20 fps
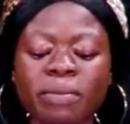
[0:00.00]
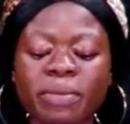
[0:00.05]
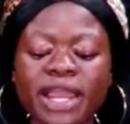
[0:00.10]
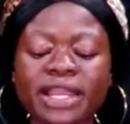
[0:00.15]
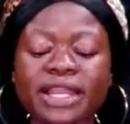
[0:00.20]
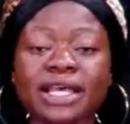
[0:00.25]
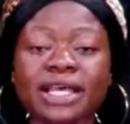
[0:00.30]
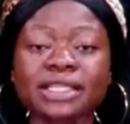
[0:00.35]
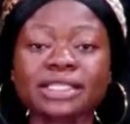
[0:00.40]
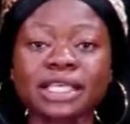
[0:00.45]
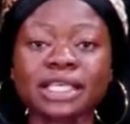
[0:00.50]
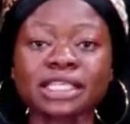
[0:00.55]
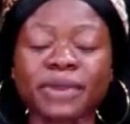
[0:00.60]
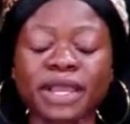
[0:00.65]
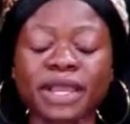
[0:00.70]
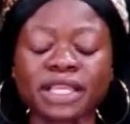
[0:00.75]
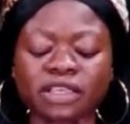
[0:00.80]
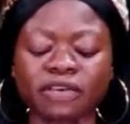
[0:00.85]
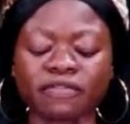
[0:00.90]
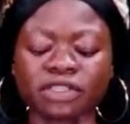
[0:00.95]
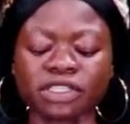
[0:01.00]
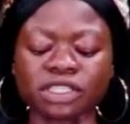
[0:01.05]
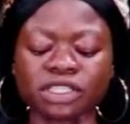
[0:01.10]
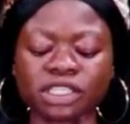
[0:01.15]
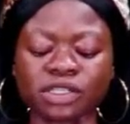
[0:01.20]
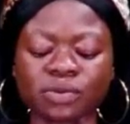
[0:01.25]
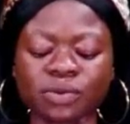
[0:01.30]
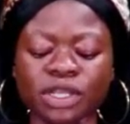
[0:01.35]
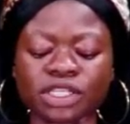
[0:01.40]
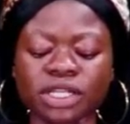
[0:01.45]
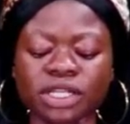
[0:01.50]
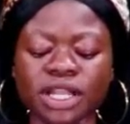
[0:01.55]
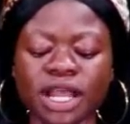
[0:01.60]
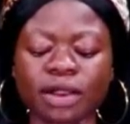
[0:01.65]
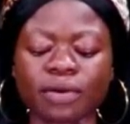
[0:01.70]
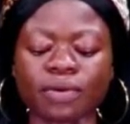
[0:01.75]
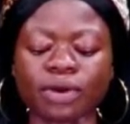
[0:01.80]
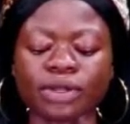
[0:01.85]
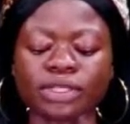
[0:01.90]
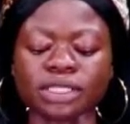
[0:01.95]
going by the assessment of the situation
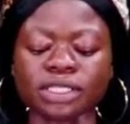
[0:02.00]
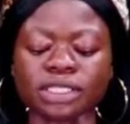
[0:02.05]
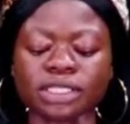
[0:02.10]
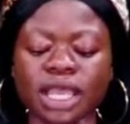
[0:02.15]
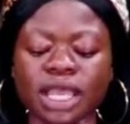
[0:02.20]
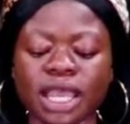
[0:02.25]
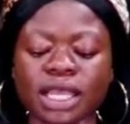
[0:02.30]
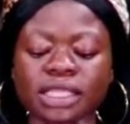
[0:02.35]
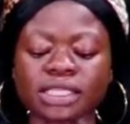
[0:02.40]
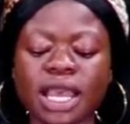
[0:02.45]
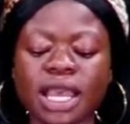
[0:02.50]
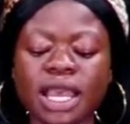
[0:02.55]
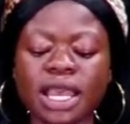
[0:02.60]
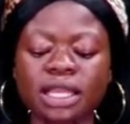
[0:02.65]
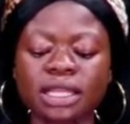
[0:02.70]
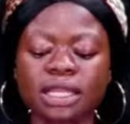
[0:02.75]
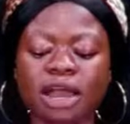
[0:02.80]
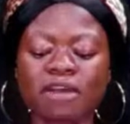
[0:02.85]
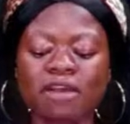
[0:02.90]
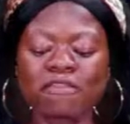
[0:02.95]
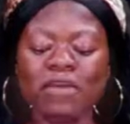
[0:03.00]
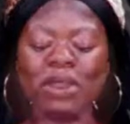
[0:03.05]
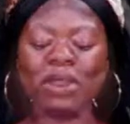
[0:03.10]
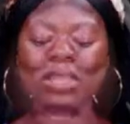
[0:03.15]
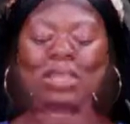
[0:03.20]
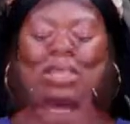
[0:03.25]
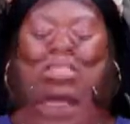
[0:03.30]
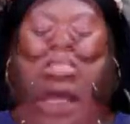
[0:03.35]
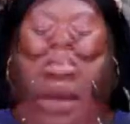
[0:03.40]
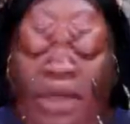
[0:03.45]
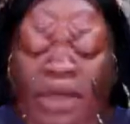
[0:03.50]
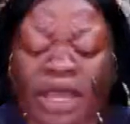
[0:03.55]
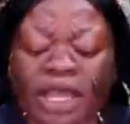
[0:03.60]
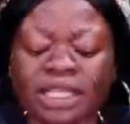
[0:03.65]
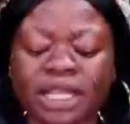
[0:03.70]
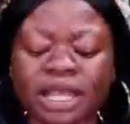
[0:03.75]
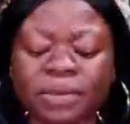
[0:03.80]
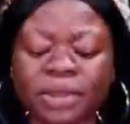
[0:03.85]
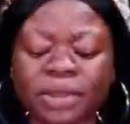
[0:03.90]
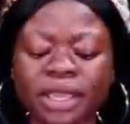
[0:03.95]
across the state, they have found out some
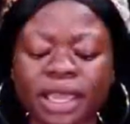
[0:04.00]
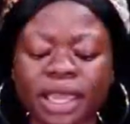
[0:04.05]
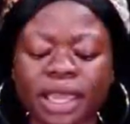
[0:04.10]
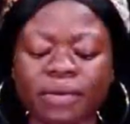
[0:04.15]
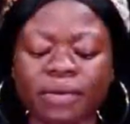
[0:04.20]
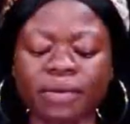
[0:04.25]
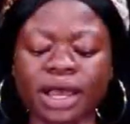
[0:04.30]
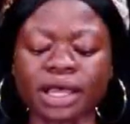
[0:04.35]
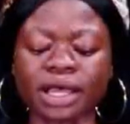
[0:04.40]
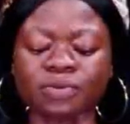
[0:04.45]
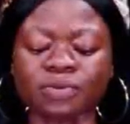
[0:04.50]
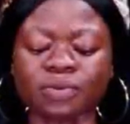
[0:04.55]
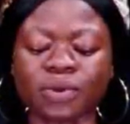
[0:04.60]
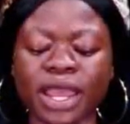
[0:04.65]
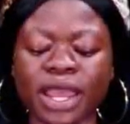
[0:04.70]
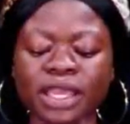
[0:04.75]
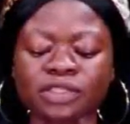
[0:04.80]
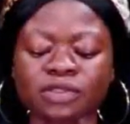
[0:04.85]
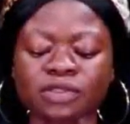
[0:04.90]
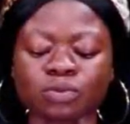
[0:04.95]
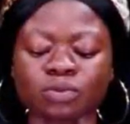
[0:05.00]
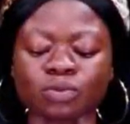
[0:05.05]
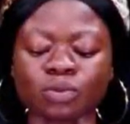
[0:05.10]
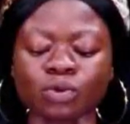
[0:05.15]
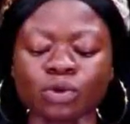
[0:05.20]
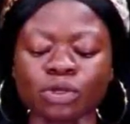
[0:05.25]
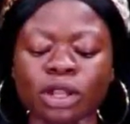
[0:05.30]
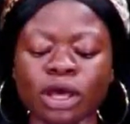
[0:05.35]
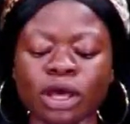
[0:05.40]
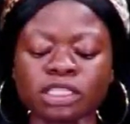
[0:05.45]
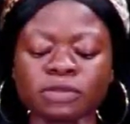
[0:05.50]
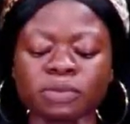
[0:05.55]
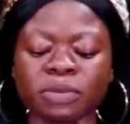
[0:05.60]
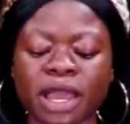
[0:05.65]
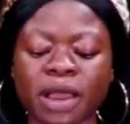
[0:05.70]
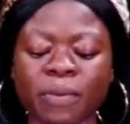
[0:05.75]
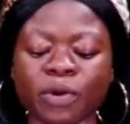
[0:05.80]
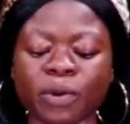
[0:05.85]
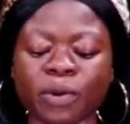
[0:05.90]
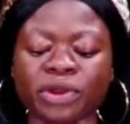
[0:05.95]
endemic areas where it would not
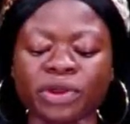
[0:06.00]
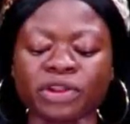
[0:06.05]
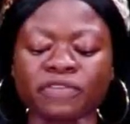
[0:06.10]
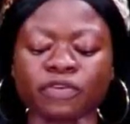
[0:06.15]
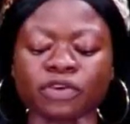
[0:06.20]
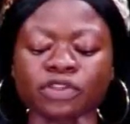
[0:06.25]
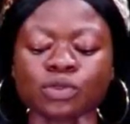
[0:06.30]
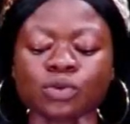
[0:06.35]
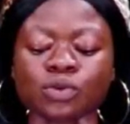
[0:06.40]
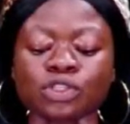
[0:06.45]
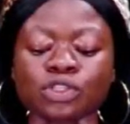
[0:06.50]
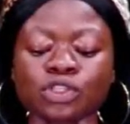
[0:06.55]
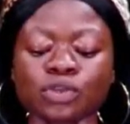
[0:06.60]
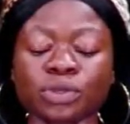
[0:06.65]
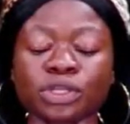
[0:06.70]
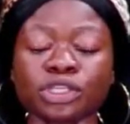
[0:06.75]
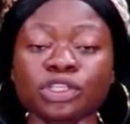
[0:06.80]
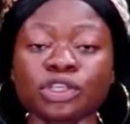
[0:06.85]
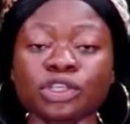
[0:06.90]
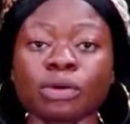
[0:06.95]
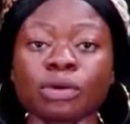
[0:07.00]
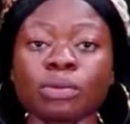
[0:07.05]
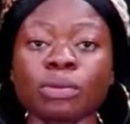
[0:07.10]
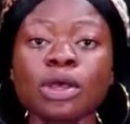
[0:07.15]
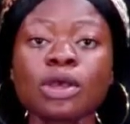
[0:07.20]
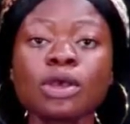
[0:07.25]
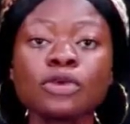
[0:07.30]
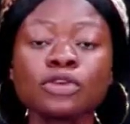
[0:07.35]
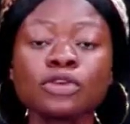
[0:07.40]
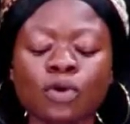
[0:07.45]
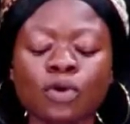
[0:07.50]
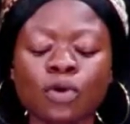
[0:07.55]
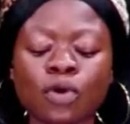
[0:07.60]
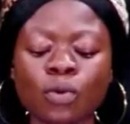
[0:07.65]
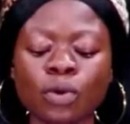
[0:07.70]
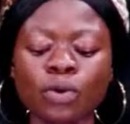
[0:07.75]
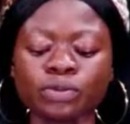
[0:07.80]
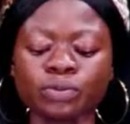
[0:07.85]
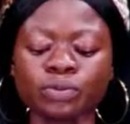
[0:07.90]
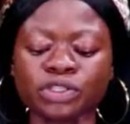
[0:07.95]
be appropriate for school to resume,
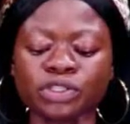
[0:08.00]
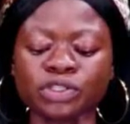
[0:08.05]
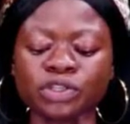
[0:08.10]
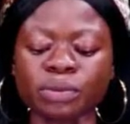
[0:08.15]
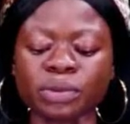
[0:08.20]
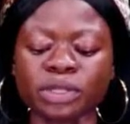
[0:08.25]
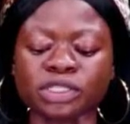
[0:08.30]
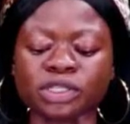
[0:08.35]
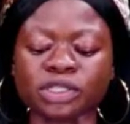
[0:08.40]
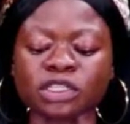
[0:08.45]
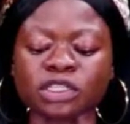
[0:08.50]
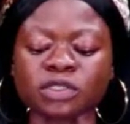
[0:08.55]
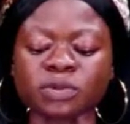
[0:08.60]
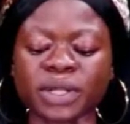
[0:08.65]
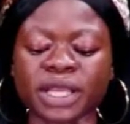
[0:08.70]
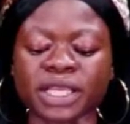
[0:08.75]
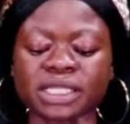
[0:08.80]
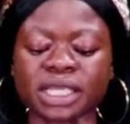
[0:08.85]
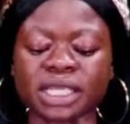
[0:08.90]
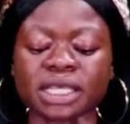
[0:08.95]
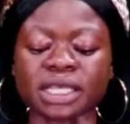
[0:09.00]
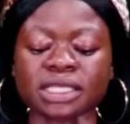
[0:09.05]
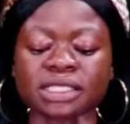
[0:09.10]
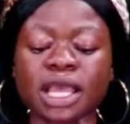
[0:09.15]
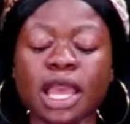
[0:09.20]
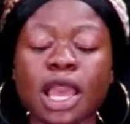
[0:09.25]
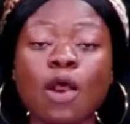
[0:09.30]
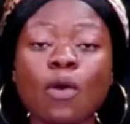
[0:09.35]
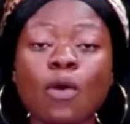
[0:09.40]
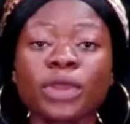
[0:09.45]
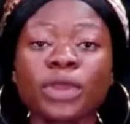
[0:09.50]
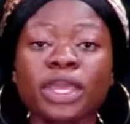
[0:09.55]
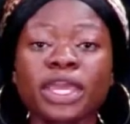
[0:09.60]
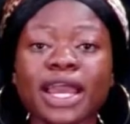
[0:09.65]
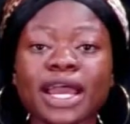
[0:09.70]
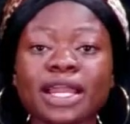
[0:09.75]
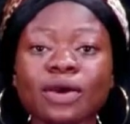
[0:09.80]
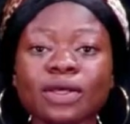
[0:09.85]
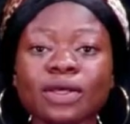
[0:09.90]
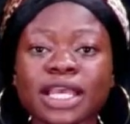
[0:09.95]
school won't resume in such places. We
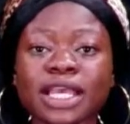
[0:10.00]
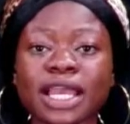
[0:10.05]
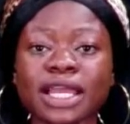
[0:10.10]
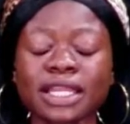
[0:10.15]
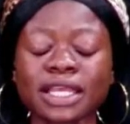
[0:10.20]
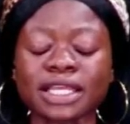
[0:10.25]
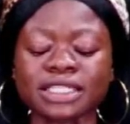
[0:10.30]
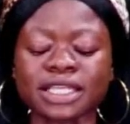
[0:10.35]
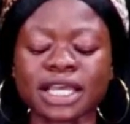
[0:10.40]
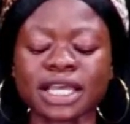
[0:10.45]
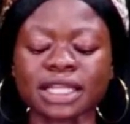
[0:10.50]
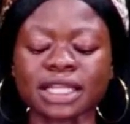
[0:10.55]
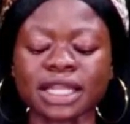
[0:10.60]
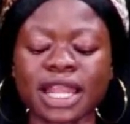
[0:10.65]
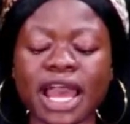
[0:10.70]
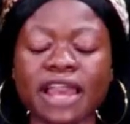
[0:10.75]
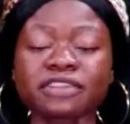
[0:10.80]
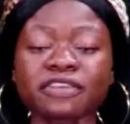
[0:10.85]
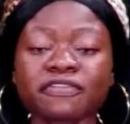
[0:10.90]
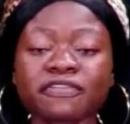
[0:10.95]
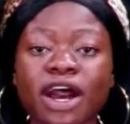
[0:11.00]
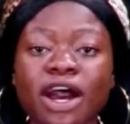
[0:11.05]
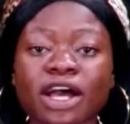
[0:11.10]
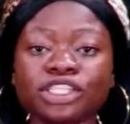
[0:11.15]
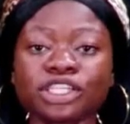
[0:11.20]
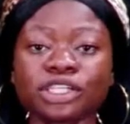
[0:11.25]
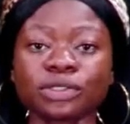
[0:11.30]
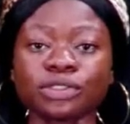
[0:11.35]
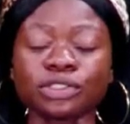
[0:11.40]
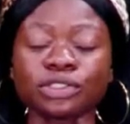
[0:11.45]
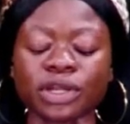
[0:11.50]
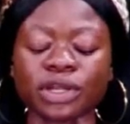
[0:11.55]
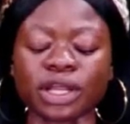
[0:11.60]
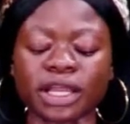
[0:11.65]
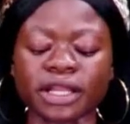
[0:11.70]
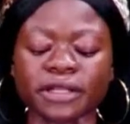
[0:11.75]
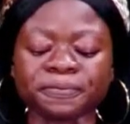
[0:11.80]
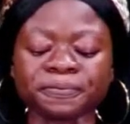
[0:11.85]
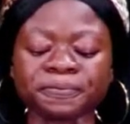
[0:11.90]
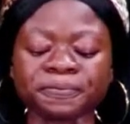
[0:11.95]
cannot endanger the lives of our
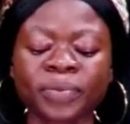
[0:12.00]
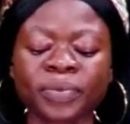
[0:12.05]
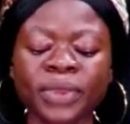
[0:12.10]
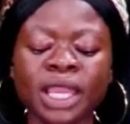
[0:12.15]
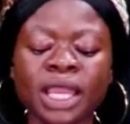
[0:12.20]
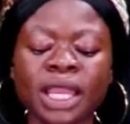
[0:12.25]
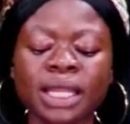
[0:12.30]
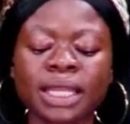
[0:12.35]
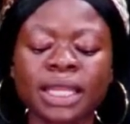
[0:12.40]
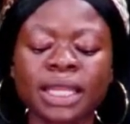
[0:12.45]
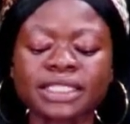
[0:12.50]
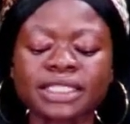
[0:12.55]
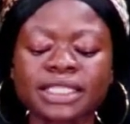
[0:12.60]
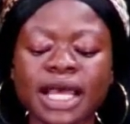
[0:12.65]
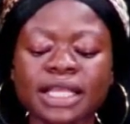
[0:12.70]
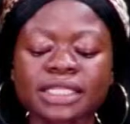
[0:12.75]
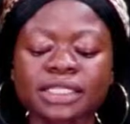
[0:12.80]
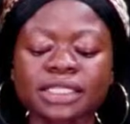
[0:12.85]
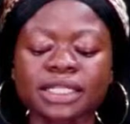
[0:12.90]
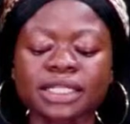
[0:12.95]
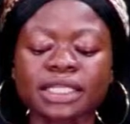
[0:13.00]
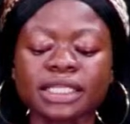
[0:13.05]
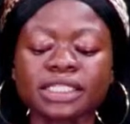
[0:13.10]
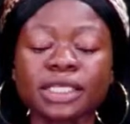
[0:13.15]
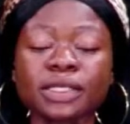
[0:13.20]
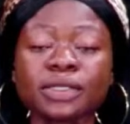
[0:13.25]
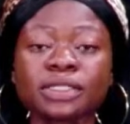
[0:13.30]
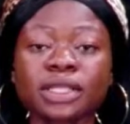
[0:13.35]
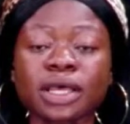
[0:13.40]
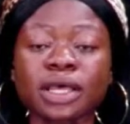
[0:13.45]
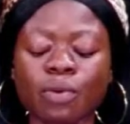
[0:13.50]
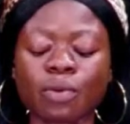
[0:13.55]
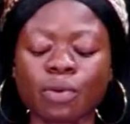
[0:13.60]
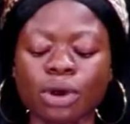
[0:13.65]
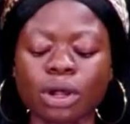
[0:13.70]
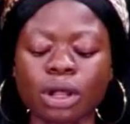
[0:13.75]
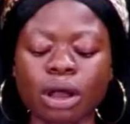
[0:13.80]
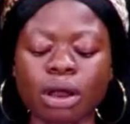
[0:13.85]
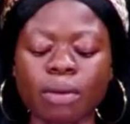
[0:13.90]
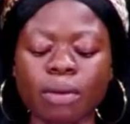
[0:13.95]
children. Later today, Tuesday, we
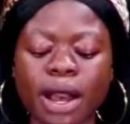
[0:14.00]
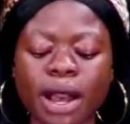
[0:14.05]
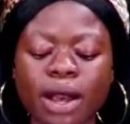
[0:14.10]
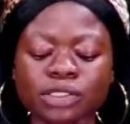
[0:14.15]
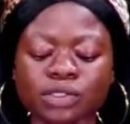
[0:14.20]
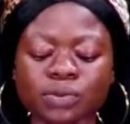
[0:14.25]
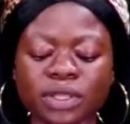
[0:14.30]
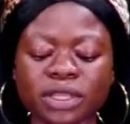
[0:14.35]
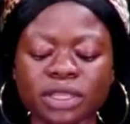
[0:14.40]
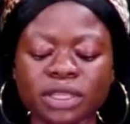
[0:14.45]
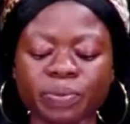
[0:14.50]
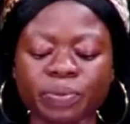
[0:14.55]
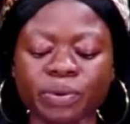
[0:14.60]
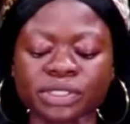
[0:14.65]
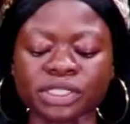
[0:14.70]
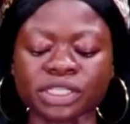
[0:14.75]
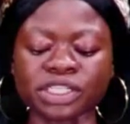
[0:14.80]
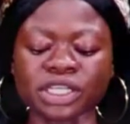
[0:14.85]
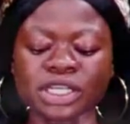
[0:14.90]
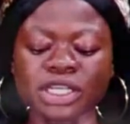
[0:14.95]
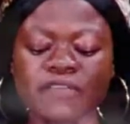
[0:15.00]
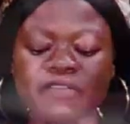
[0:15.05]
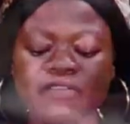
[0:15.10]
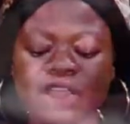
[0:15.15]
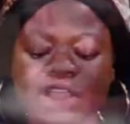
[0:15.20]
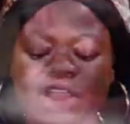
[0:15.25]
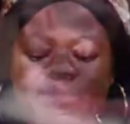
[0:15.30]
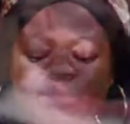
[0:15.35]
will come out with the position of